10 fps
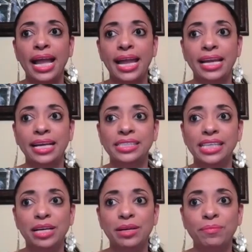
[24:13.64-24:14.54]
And
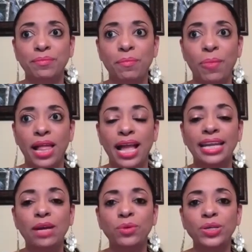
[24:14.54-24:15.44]

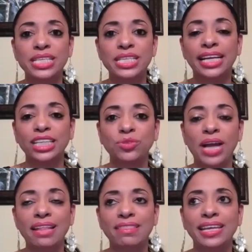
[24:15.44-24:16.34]
I will say,
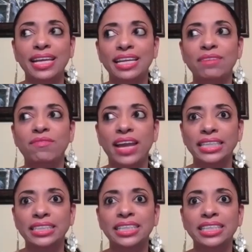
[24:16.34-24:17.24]
Kendra, I think an
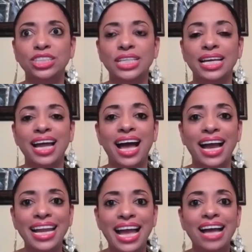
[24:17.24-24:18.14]
advantage that
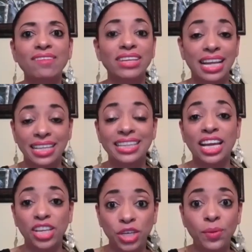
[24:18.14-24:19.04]
I have, and I think
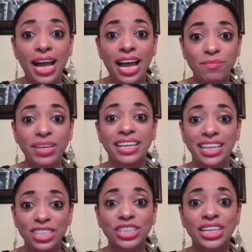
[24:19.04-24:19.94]
that you have being an
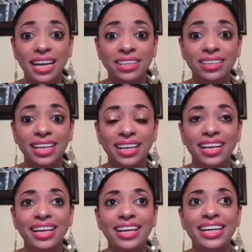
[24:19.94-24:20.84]
educator,
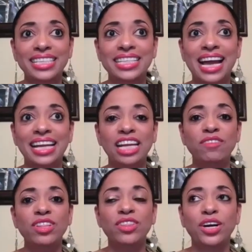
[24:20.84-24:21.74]
is that
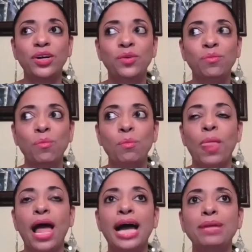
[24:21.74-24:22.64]
even though
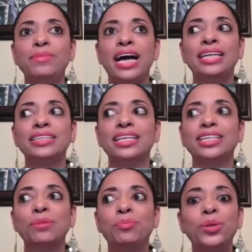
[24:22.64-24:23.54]
I'm not
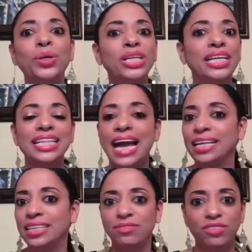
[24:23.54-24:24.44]
pulling
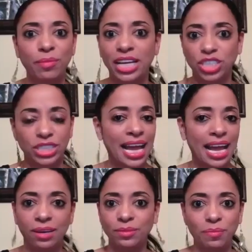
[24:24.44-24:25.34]
that information
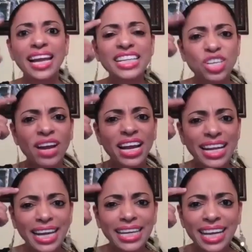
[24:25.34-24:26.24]
out, it's
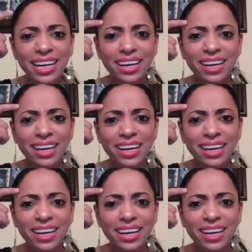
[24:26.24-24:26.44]
already